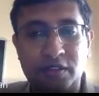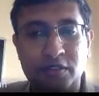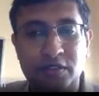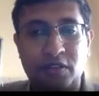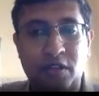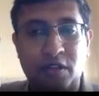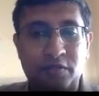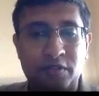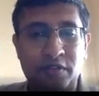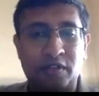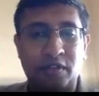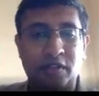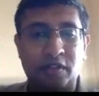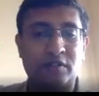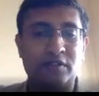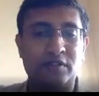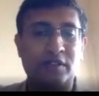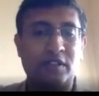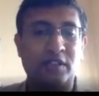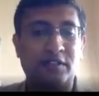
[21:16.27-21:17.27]
it's always
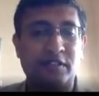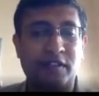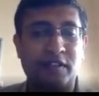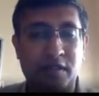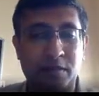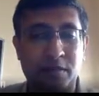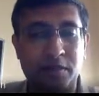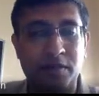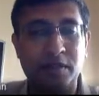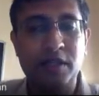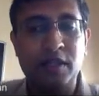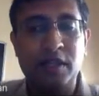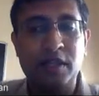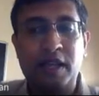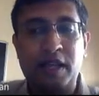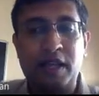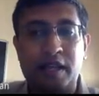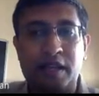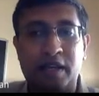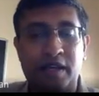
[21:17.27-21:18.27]
technologically scalable
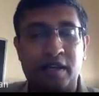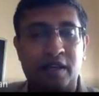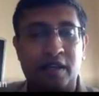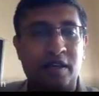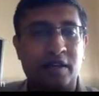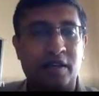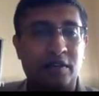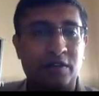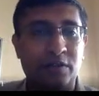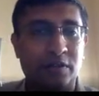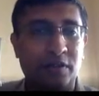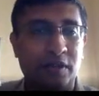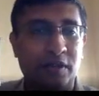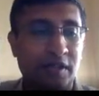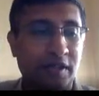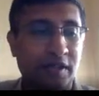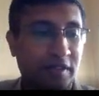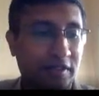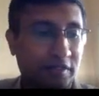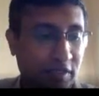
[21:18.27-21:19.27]
to
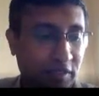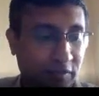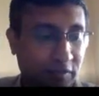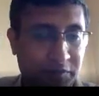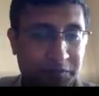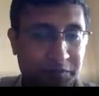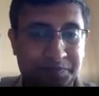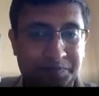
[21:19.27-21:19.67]
the next level.